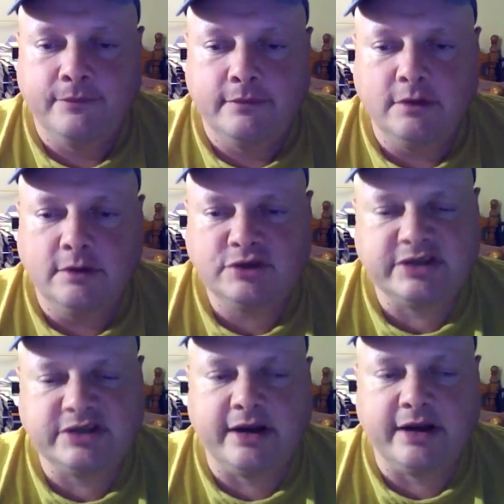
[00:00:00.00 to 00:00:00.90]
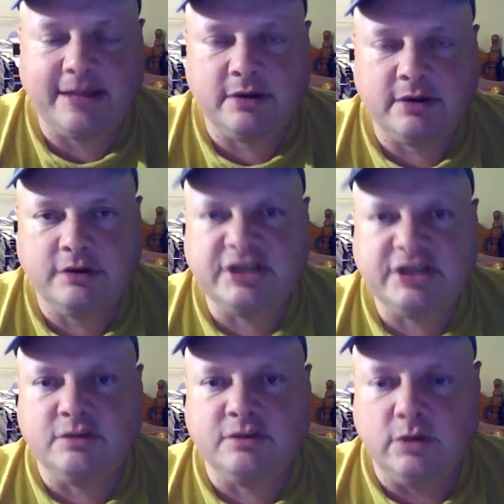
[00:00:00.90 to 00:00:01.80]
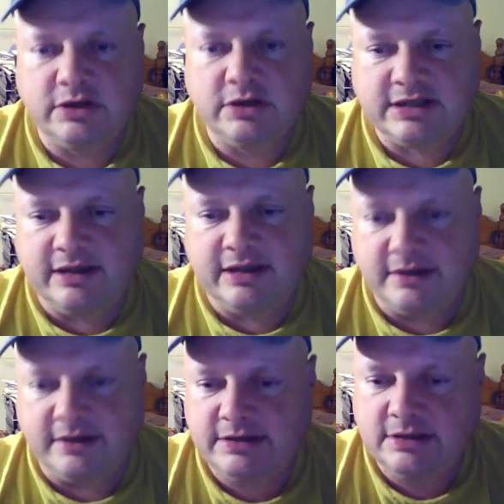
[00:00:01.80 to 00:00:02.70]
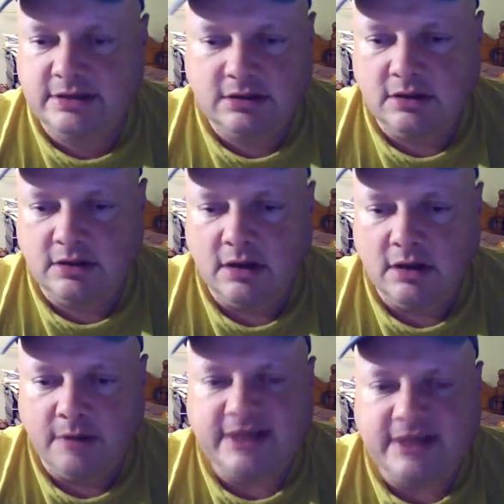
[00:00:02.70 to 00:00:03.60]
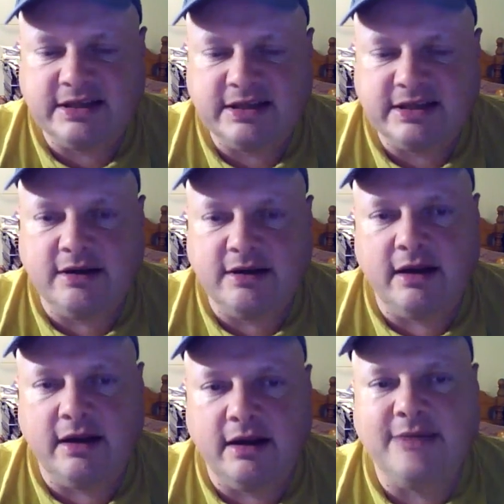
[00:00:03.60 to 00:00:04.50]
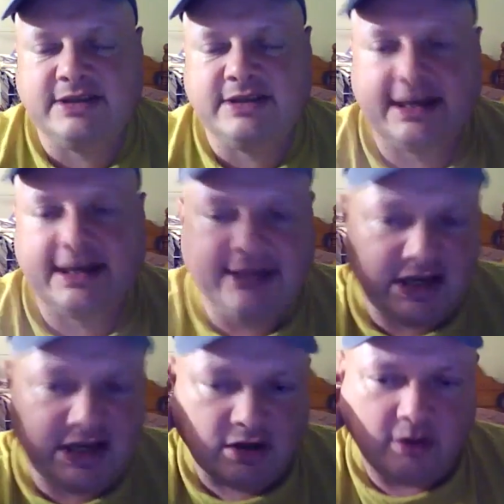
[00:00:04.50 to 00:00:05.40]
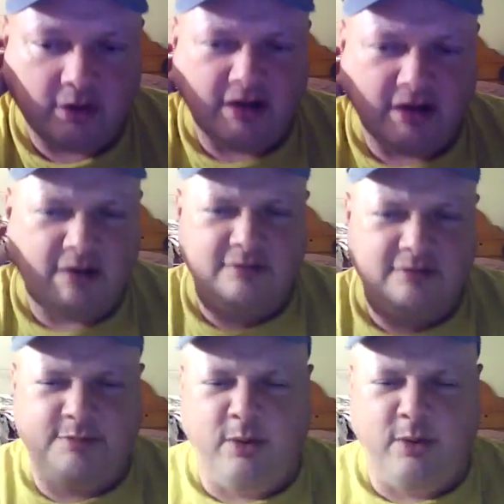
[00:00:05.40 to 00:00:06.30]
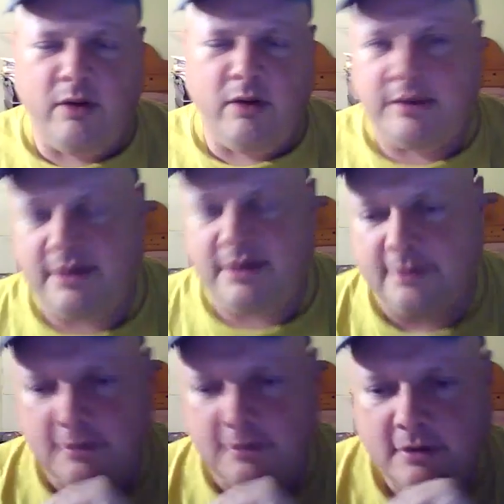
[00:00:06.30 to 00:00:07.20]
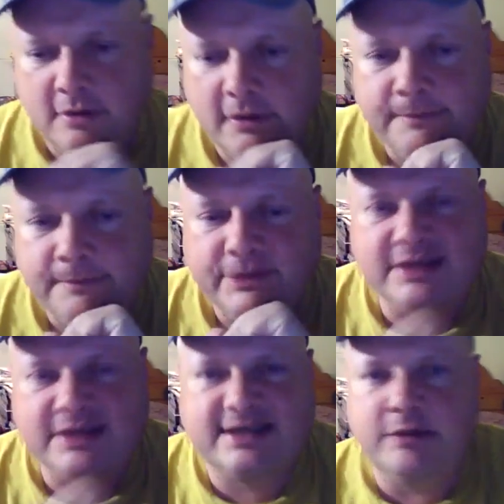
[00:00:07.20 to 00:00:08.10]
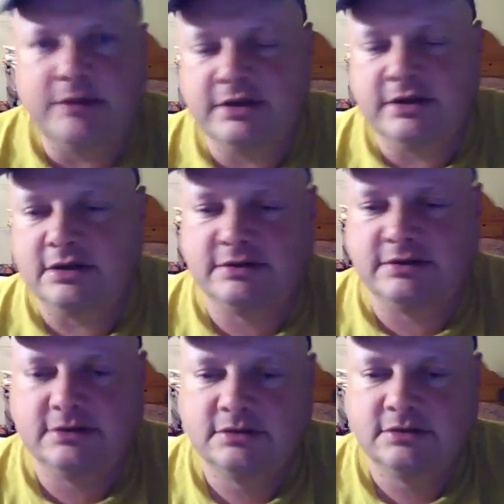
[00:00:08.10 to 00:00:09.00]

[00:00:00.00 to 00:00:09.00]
Not just Diane Abbott, though she's the worst. There's others. Basically, the entire Labour second echelon are appalling people. They're the scum of the earth.